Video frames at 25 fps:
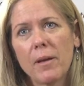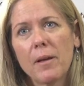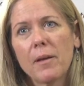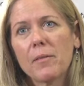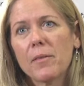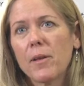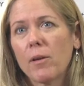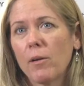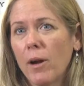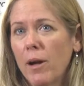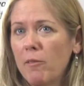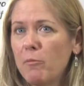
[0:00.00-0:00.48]

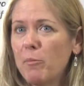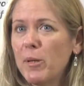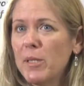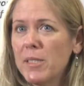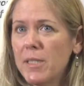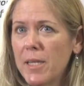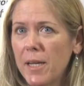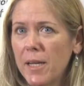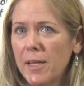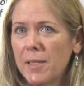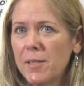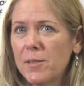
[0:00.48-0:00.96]
There have been
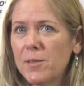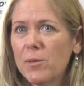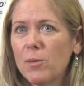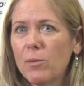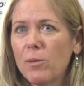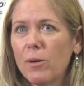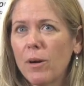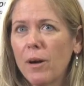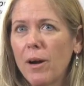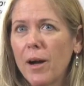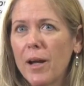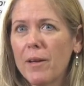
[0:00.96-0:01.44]
days
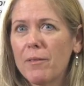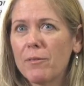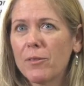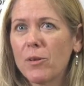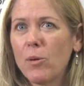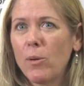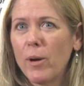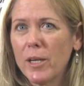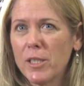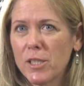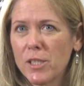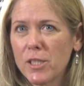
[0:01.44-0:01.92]
where I have
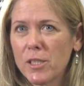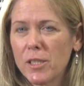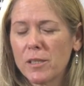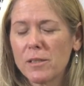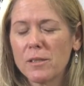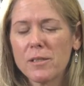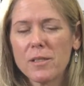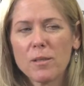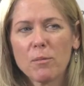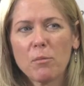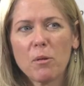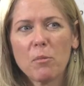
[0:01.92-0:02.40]

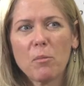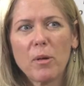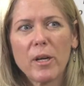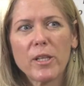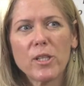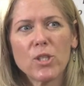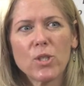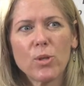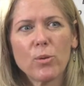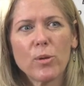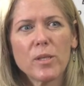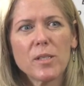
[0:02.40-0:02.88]
questioned some of my
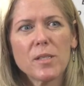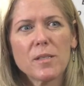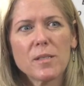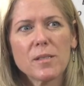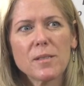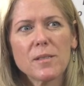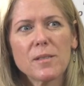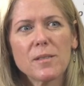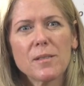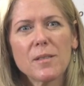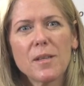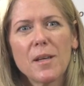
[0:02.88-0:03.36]

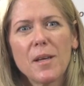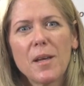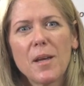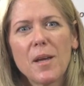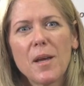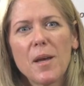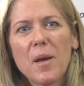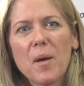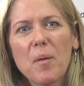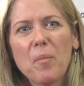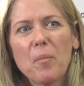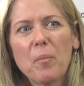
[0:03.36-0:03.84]
choices,
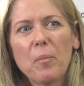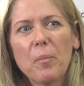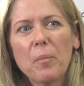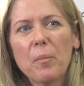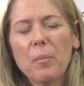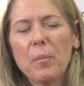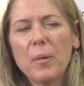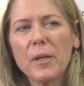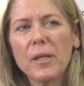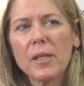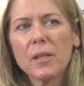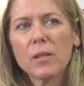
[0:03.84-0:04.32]

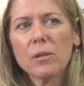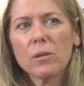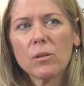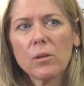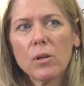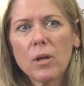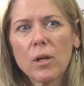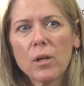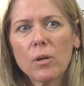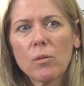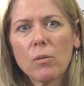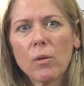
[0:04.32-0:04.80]
but in the
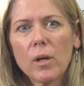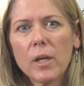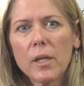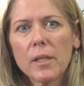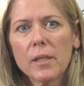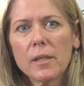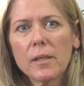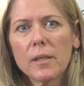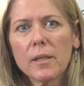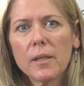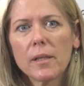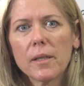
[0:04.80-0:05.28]
long
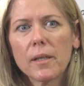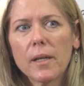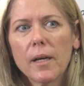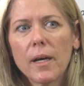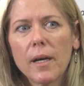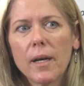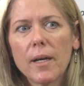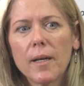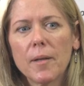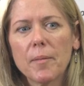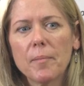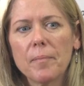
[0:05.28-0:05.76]
run,
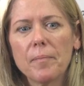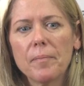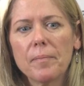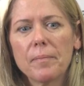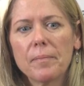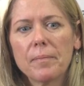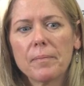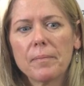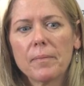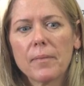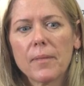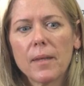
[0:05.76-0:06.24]

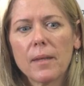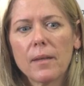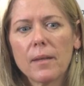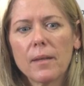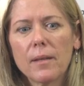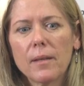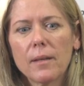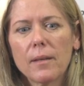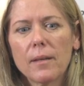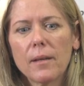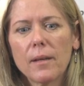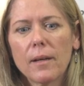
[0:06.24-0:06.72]

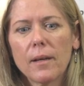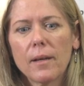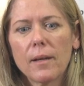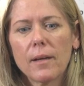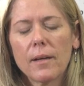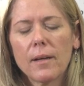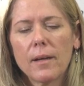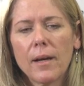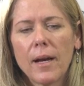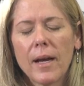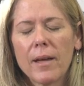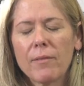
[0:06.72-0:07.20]

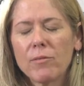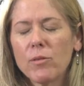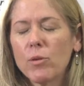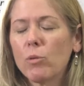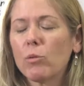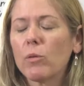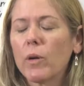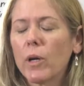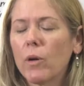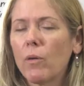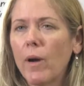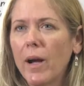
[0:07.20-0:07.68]
I have no
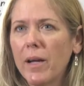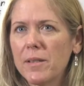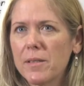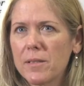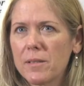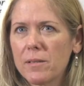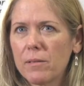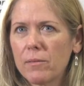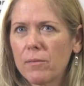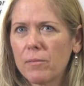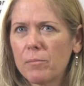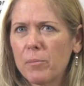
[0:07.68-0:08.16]
regrets,
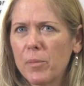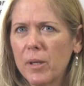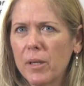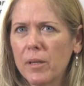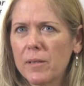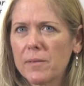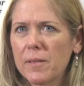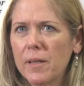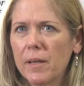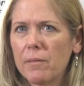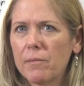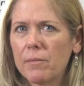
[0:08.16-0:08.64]

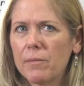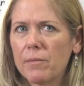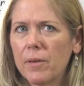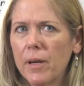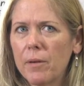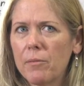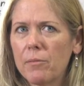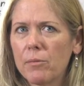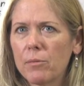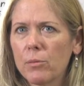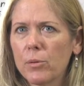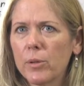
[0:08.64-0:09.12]
because
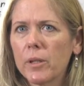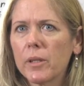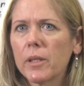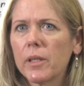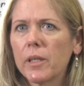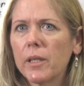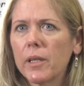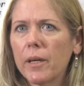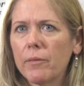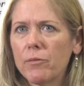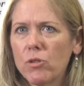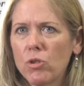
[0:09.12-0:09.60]

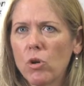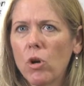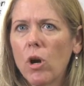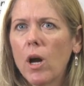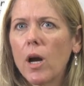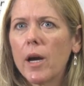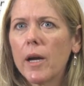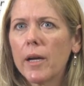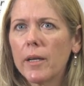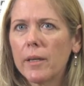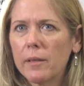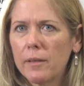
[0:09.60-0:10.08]
I've
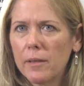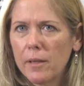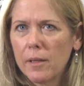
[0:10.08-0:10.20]
tried